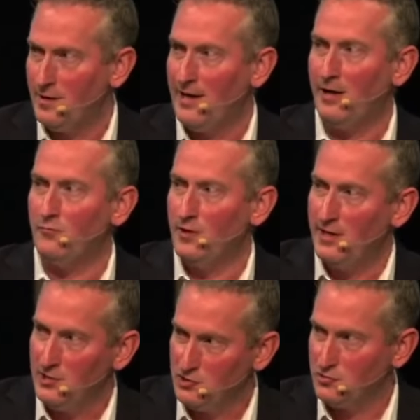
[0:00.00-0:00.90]
our
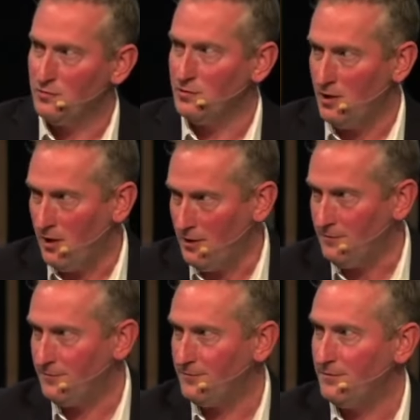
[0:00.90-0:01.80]
relational
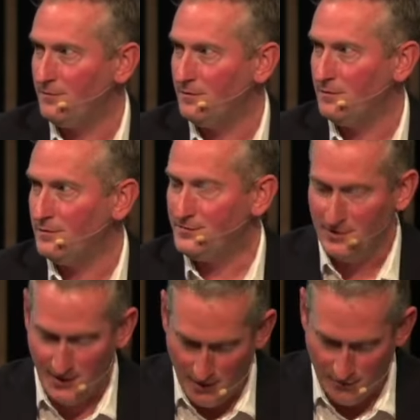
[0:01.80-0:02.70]
life
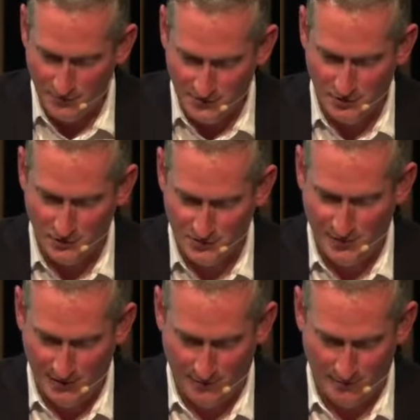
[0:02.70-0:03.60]
together as God's
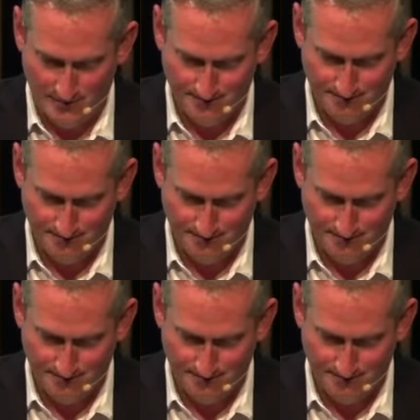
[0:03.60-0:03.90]
people.